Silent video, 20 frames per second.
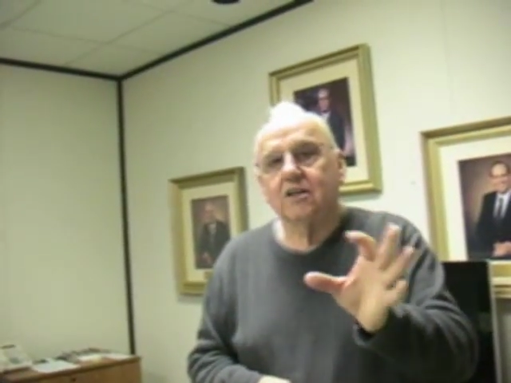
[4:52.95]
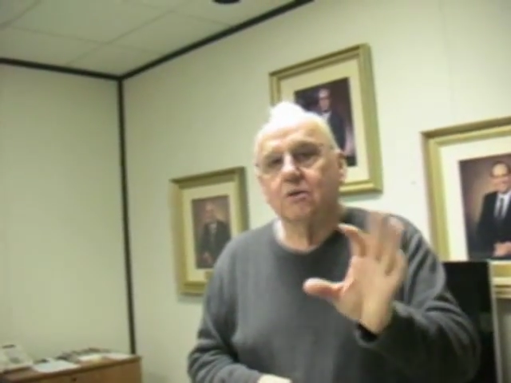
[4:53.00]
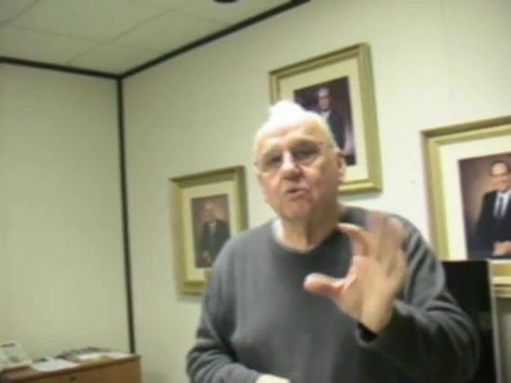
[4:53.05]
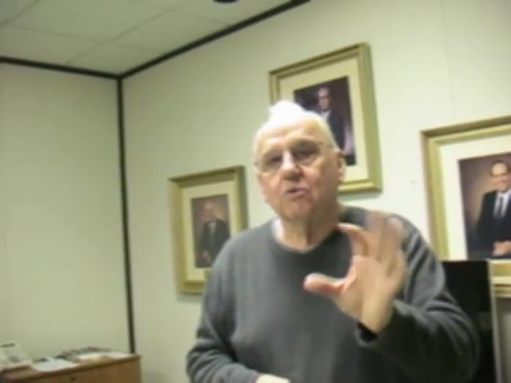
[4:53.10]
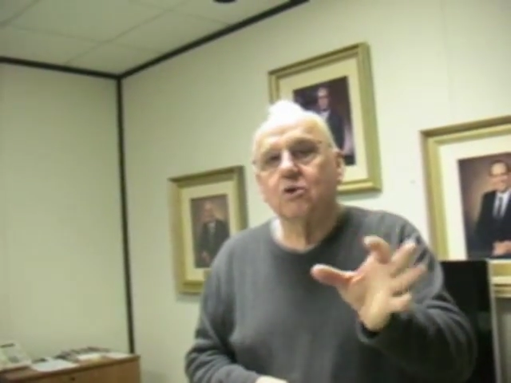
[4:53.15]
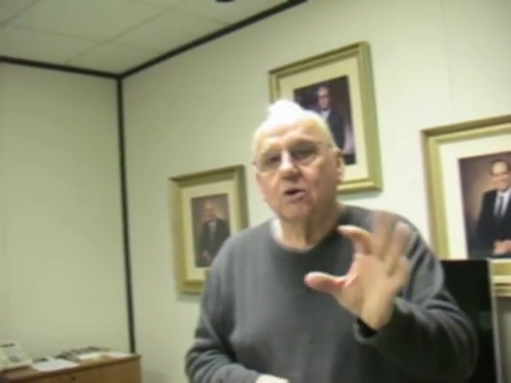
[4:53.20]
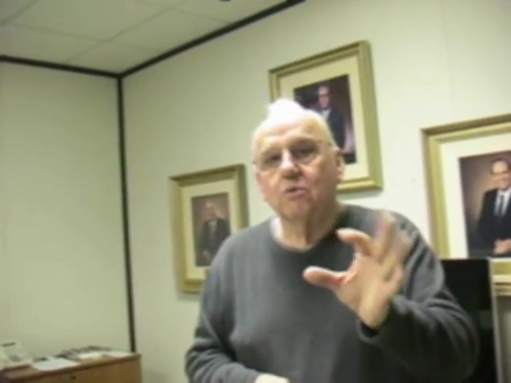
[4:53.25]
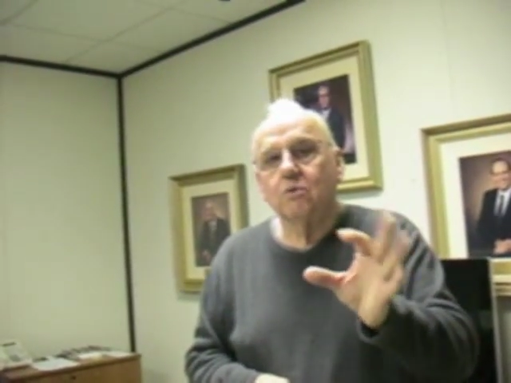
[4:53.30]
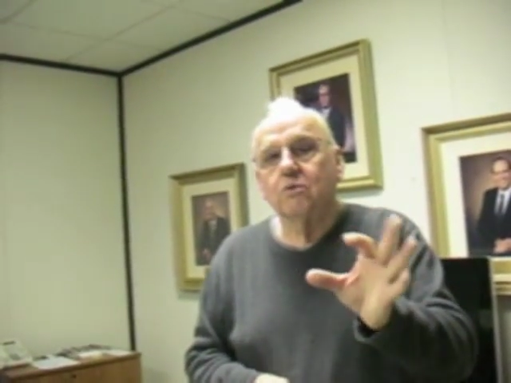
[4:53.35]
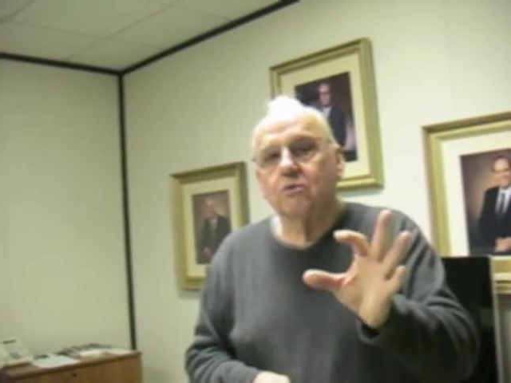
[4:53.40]
They
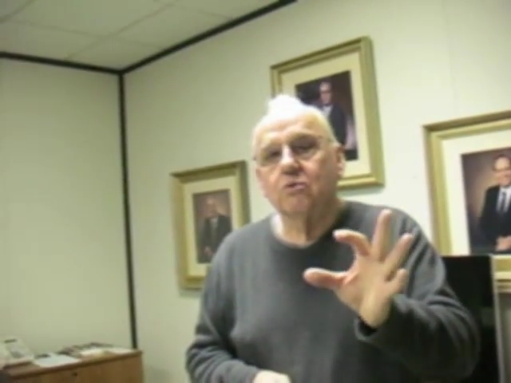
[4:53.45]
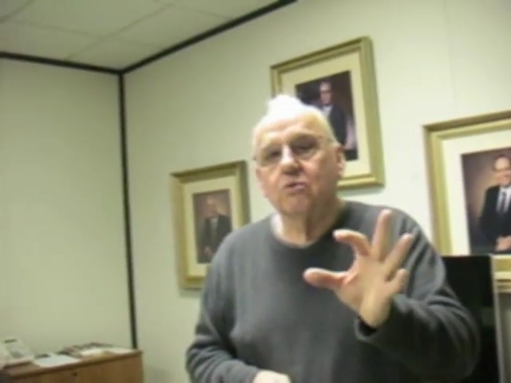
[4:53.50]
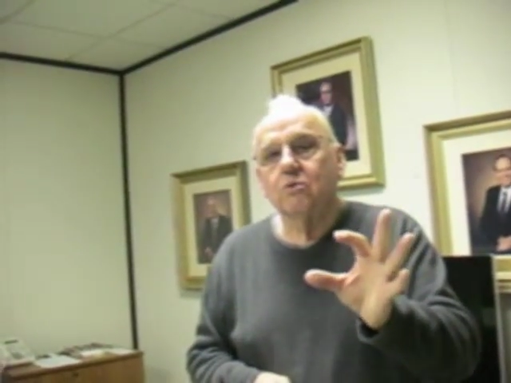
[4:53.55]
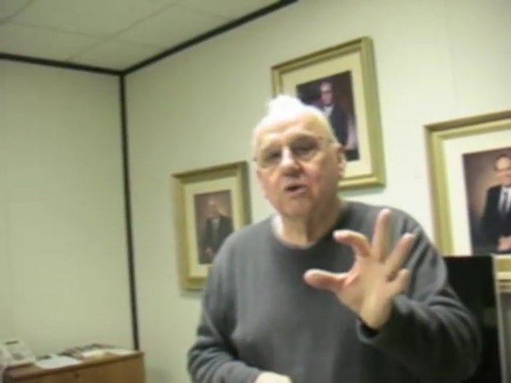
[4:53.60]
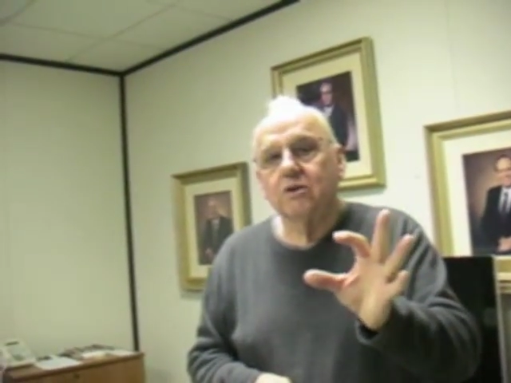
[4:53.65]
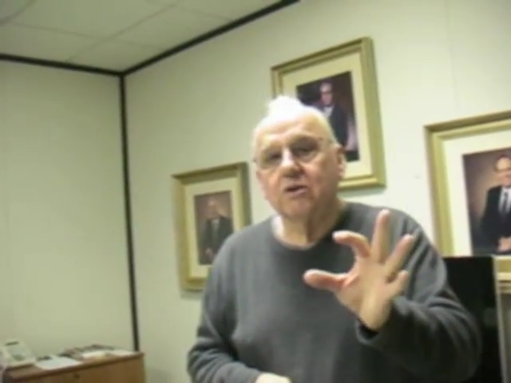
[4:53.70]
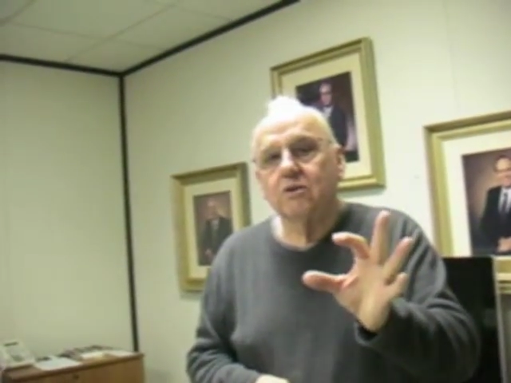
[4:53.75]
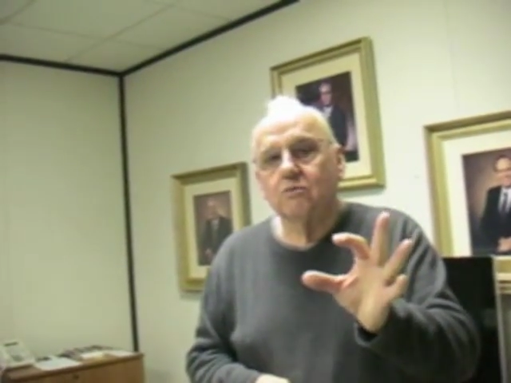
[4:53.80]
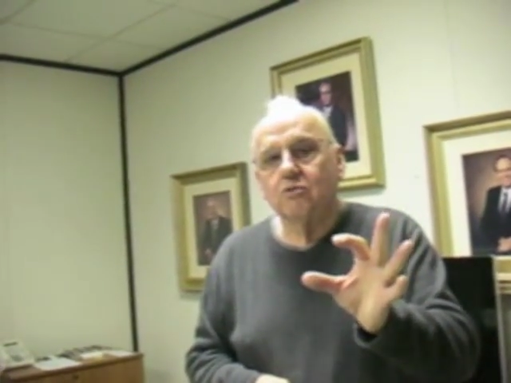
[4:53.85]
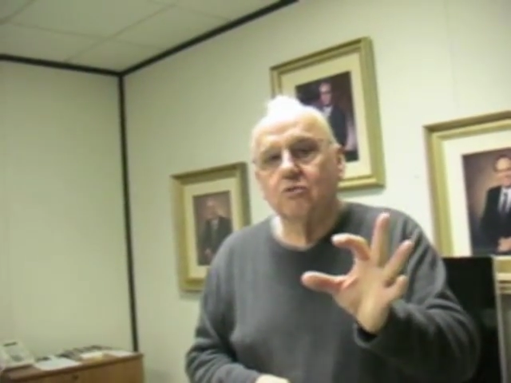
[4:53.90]
were going
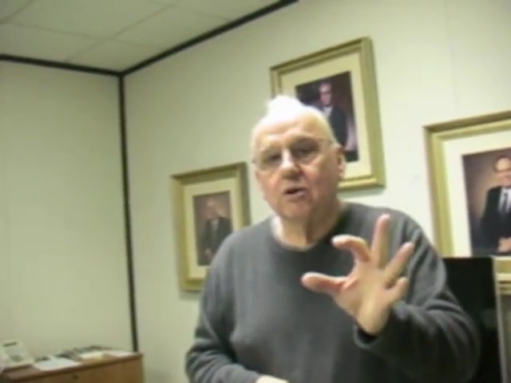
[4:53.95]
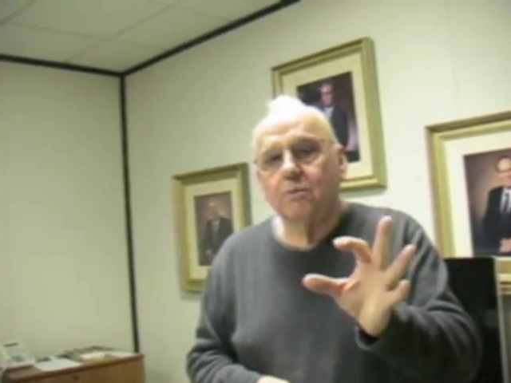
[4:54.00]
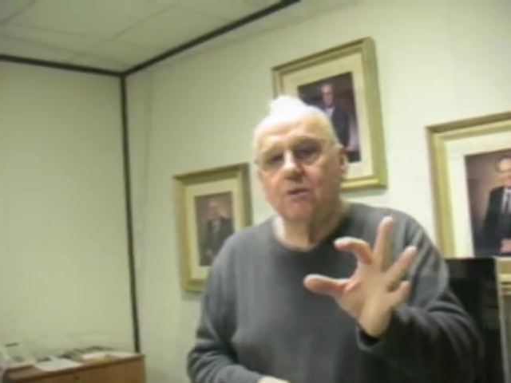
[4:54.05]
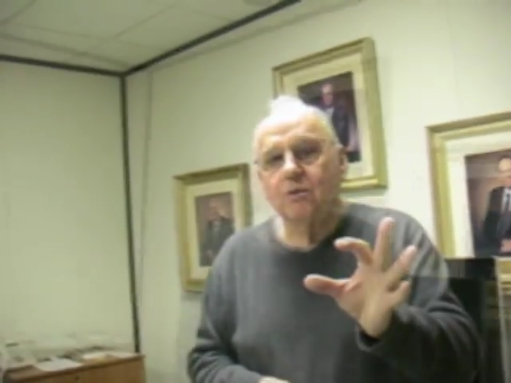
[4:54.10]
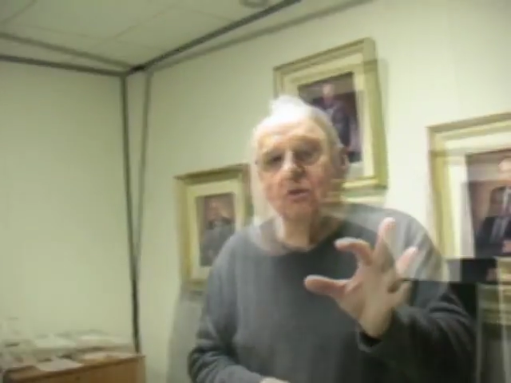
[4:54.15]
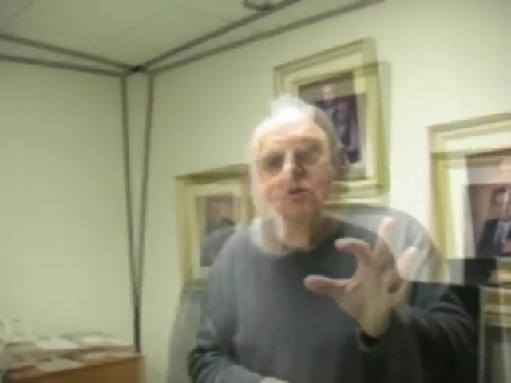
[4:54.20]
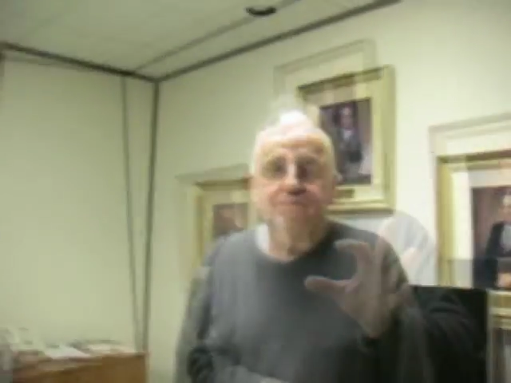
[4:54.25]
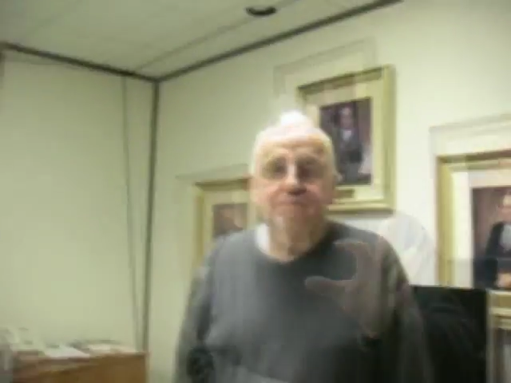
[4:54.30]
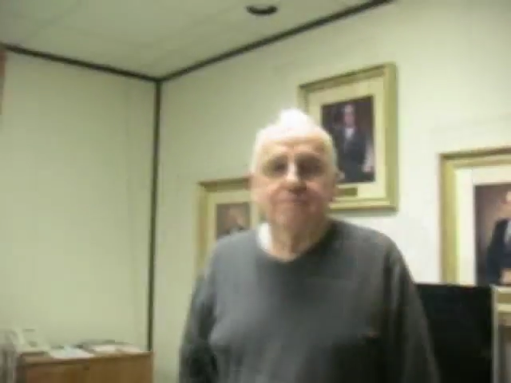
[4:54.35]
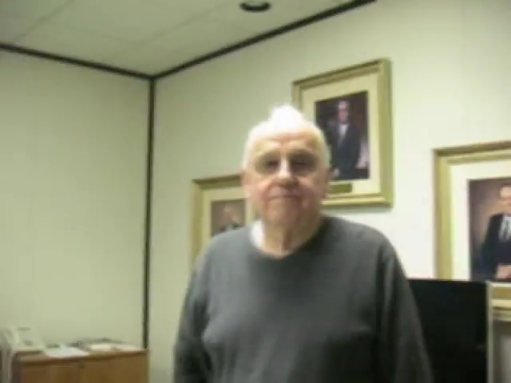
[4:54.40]
through the rubble.